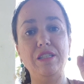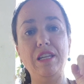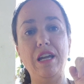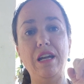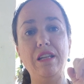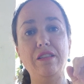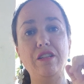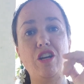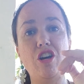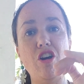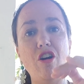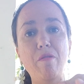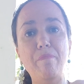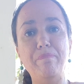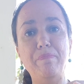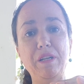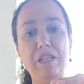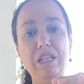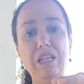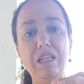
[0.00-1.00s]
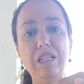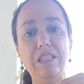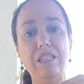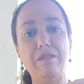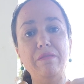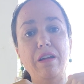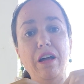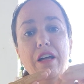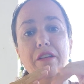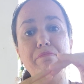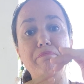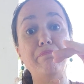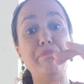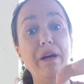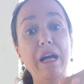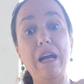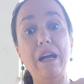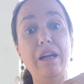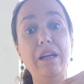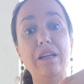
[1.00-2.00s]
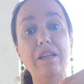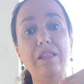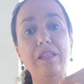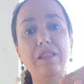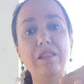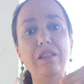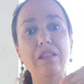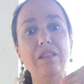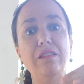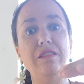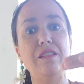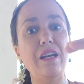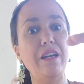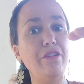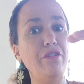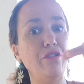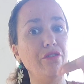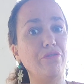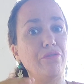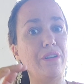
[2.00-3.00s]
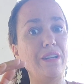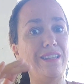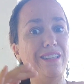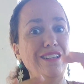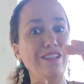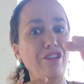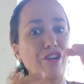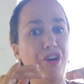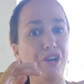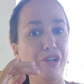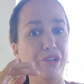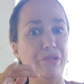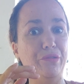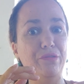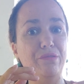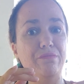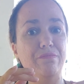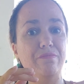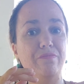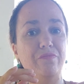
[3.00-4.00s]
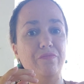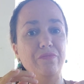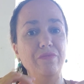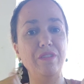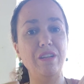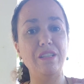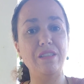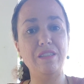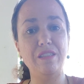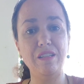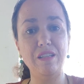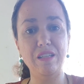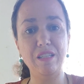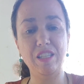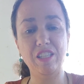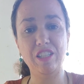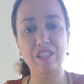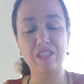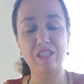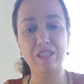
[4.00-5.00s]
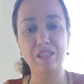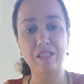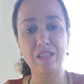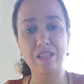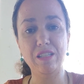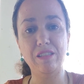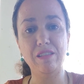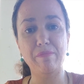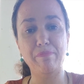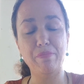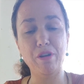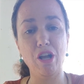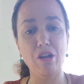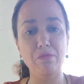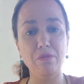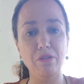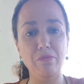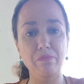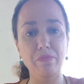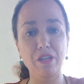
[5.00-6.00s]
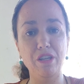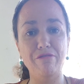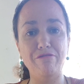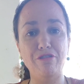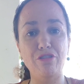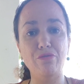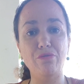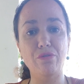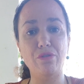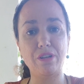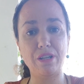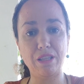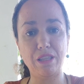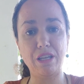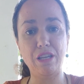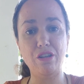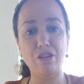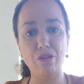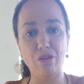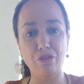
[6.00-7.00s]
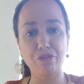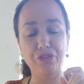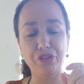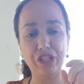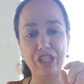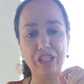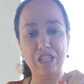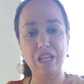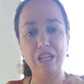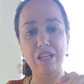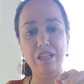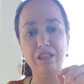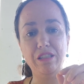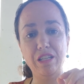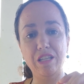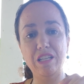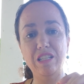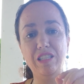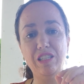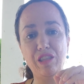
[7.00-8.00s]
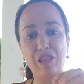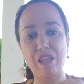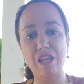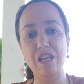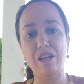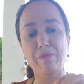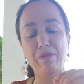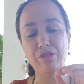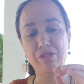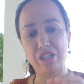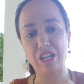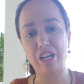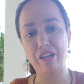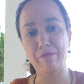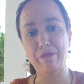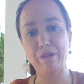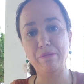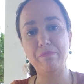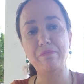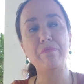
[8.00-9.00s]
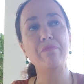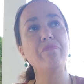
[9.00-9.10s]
that companies and banks, they already know that this is a problem if you already understand this thing about timing.